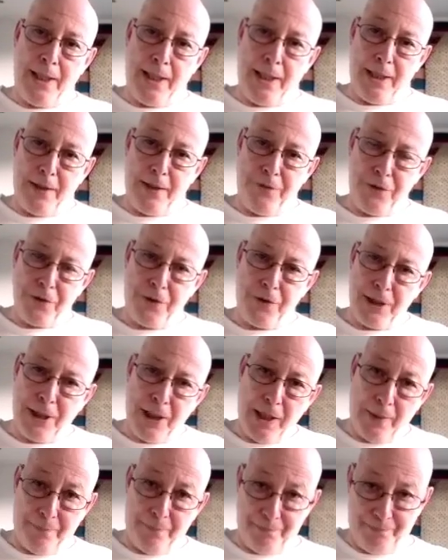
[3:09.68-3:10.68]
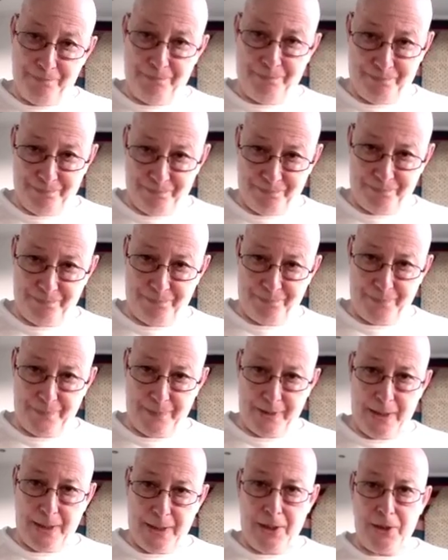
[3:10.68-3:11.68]
If you come,
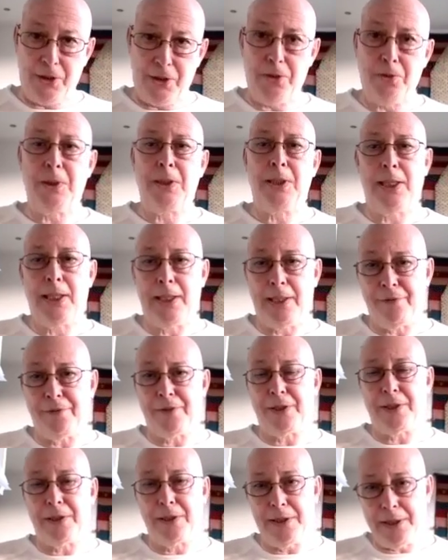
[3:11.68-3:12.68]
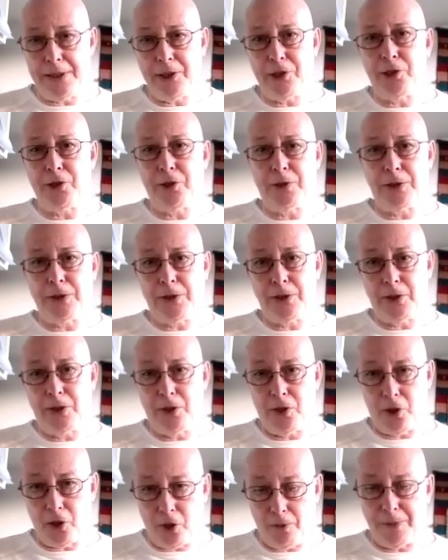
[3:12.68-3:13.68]
you will have a collegial,
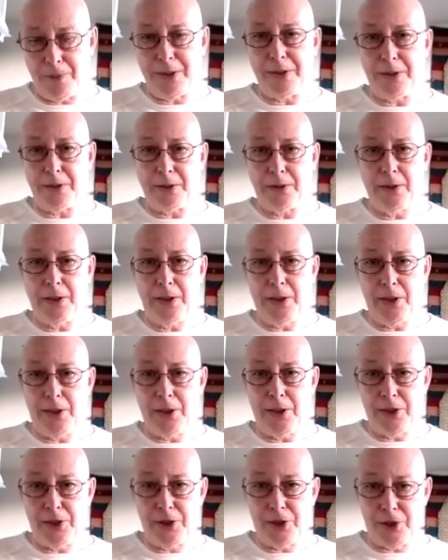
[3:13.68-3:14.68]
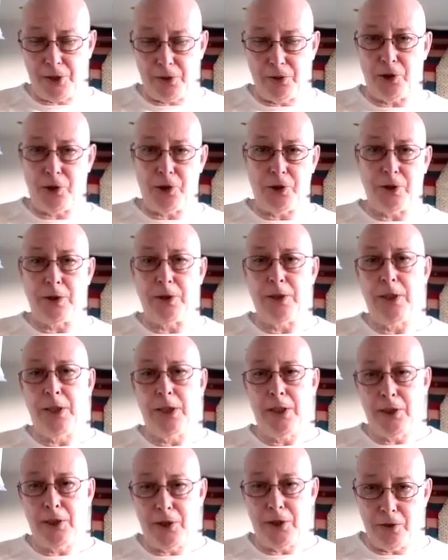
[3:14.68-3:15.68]
communal, social,
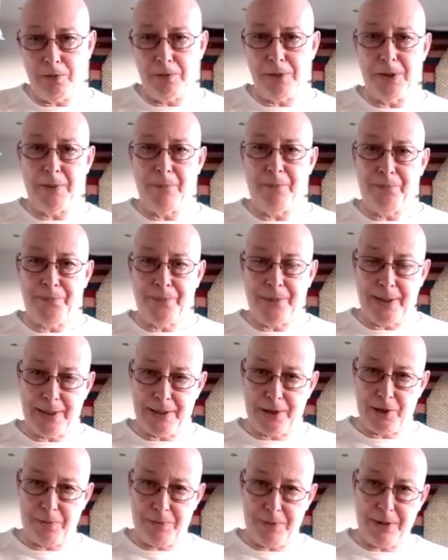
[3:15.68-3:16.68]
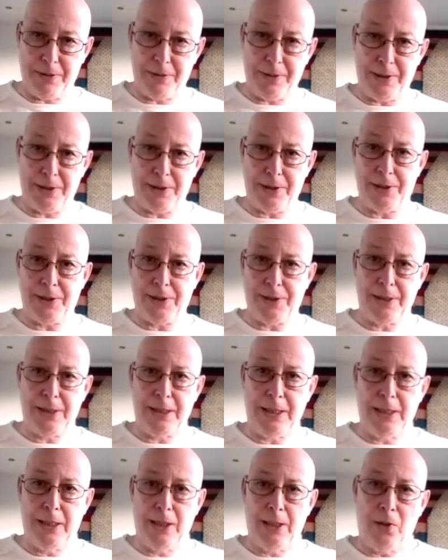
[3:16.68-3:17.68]
human experience.
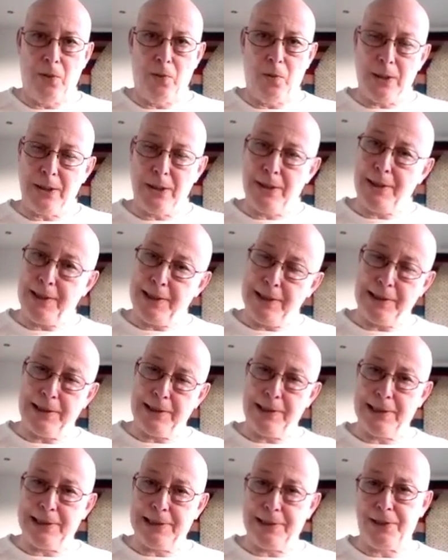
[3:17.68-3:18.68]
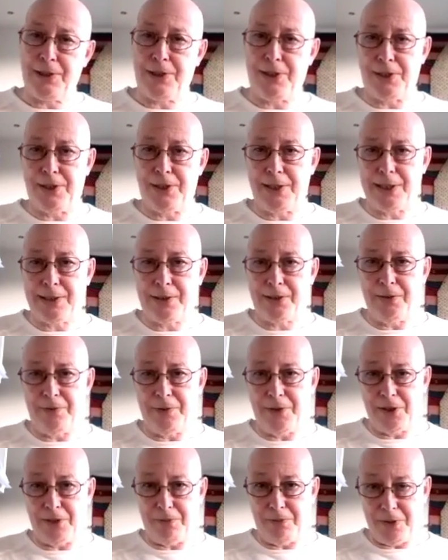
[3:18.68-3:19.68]
One thing analysis and
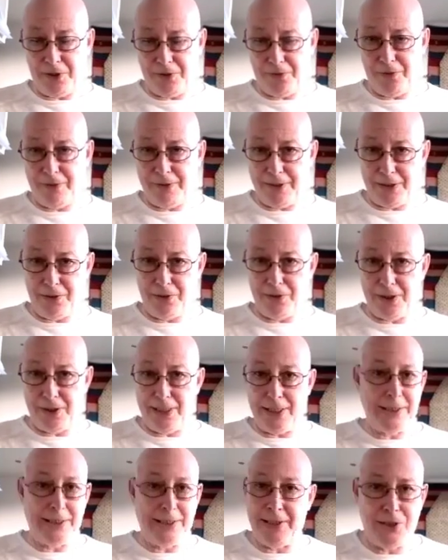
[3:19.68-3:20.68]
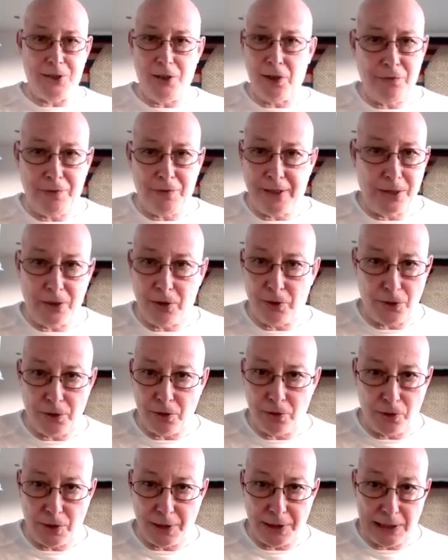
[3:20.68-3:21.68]
activism is very good at, and it's not very good at
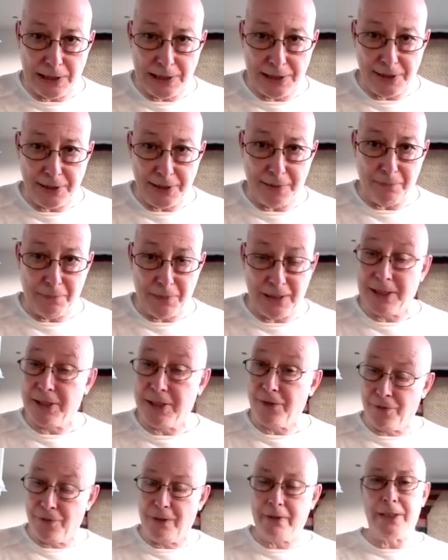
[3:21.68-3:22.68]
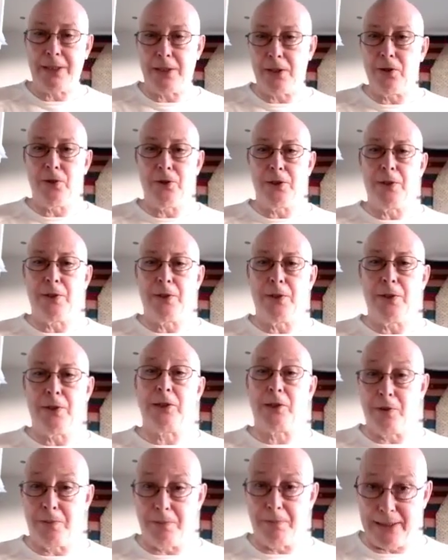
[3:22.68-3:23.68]
organizing, but it's very good at
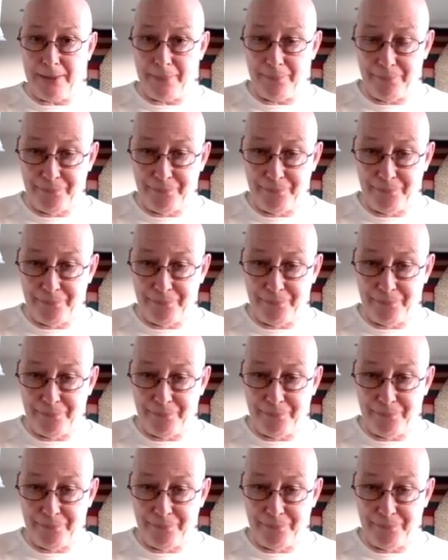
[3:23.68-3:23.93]
welcoming.